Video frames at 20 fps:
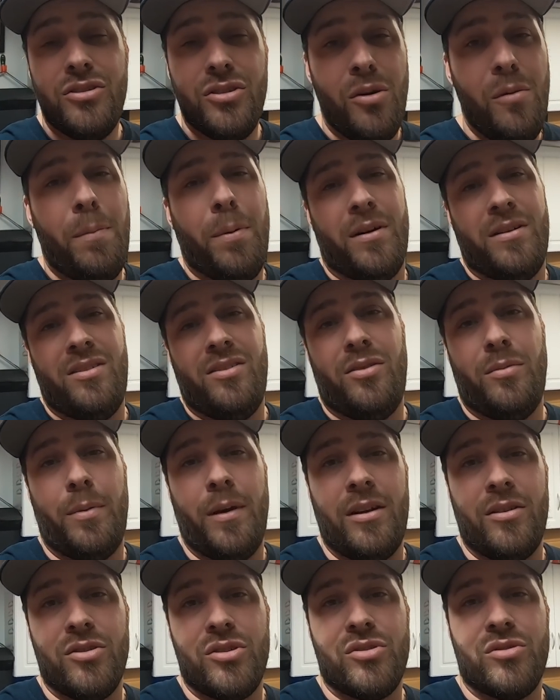Don't
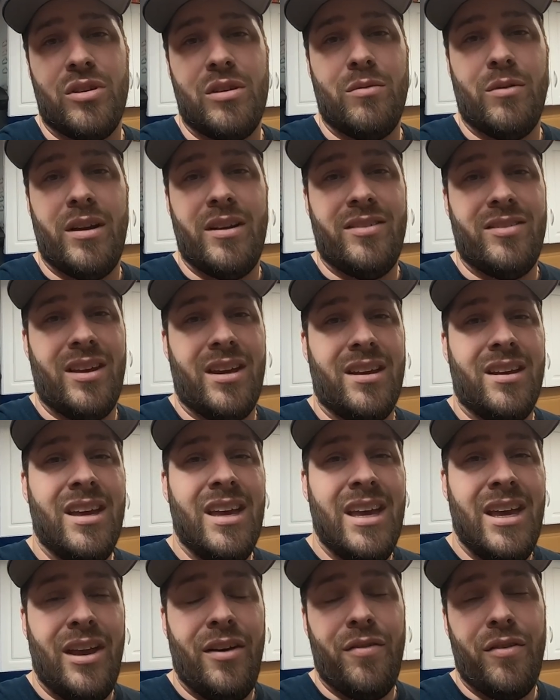participate in street racing.
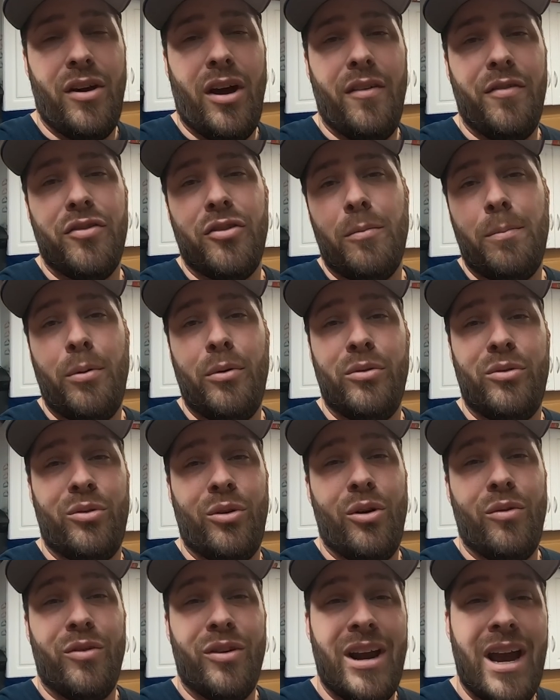If an officer pulls
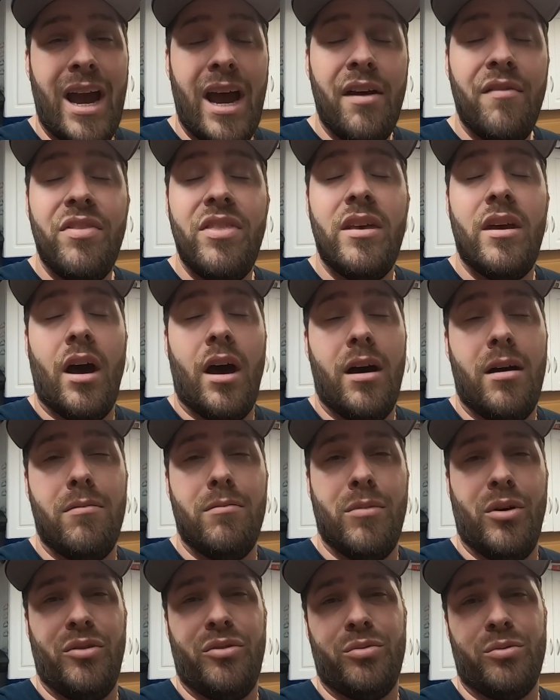you over, have the
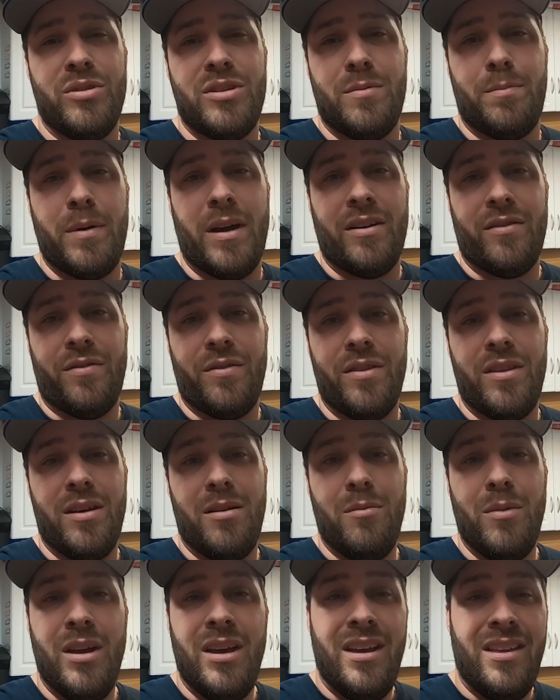utmost respect for
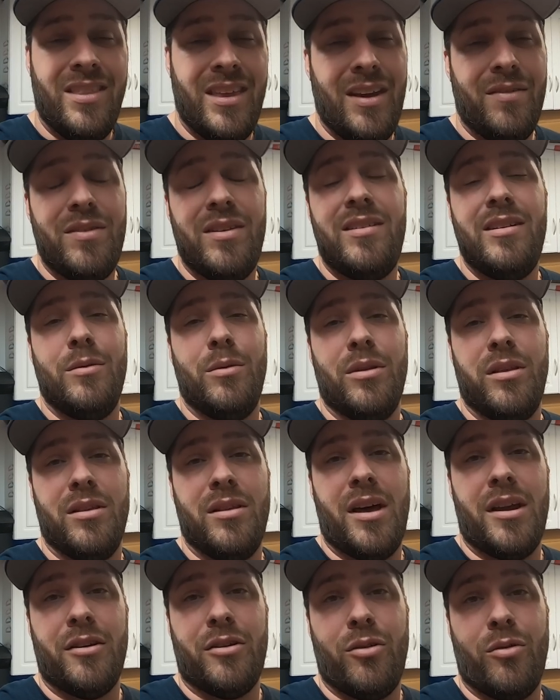them. They have to deal with a
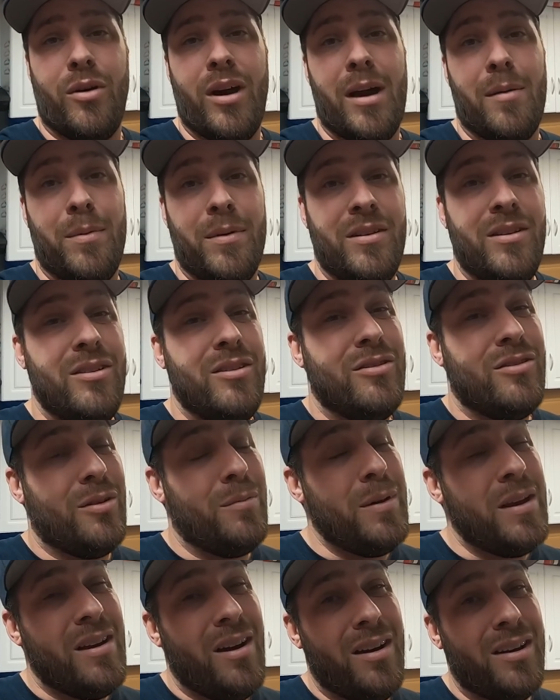lot of crap. And
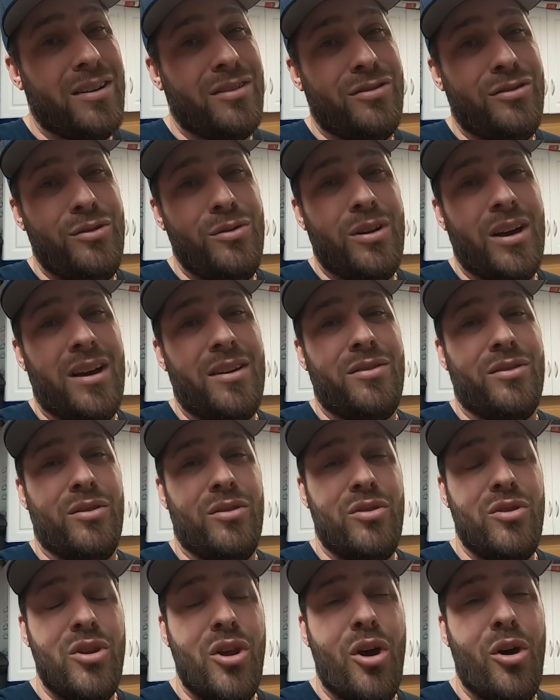to be honest, you guys
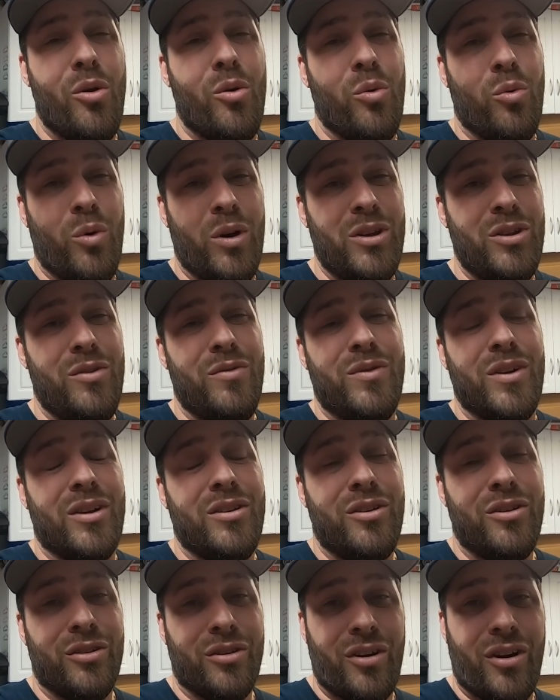know what you've
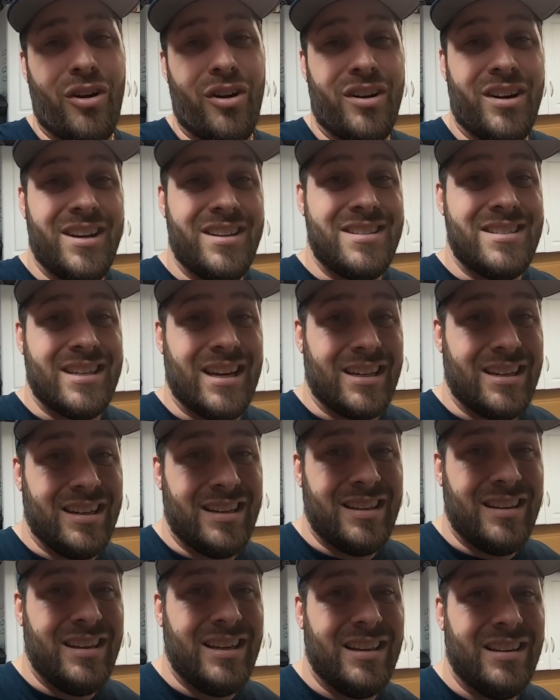done to your car is
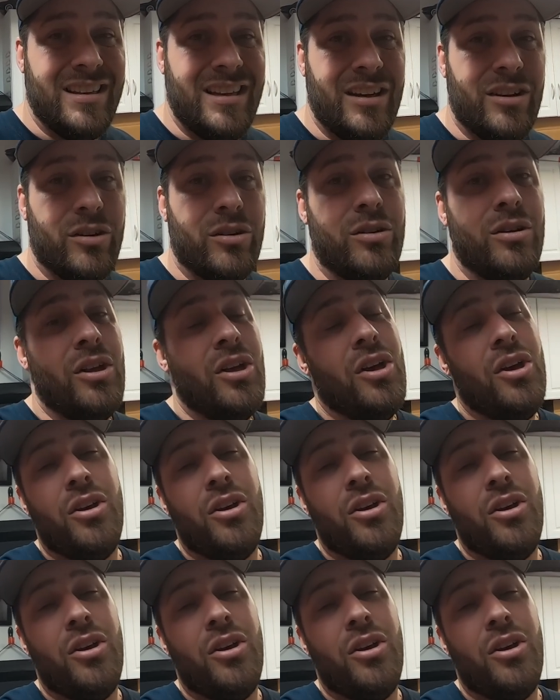technically illegal.